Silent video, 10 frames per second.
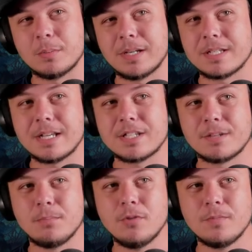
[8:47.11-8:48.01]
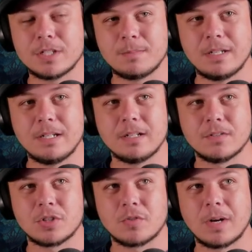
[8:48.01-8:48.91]
because he has the movement speed
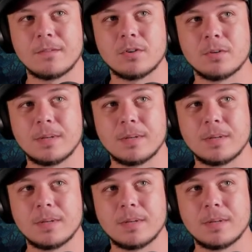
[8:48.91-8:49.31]
of a survivor.